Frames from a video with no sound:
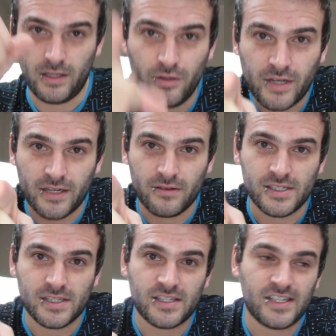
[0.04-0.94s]
You can do it.
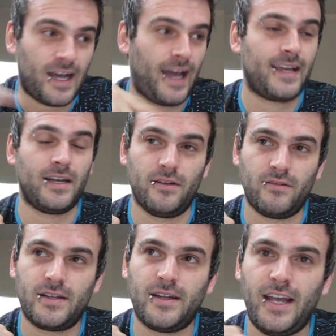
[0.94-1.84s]
I can do
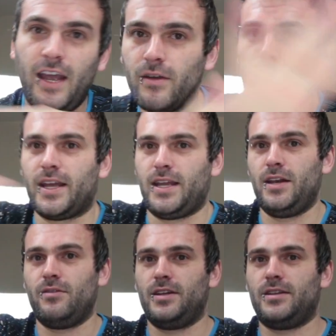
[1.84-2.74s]
it. Everybody
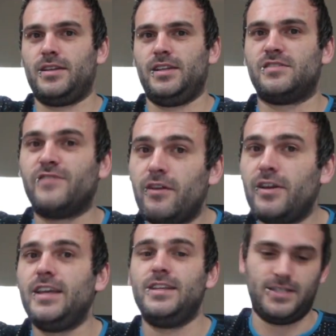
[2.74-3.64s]
can do it. It's
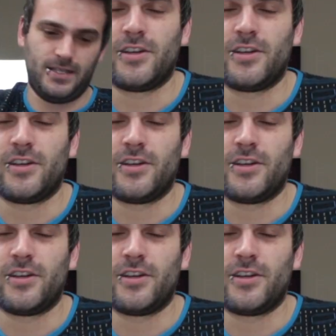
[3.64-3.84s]
very easy.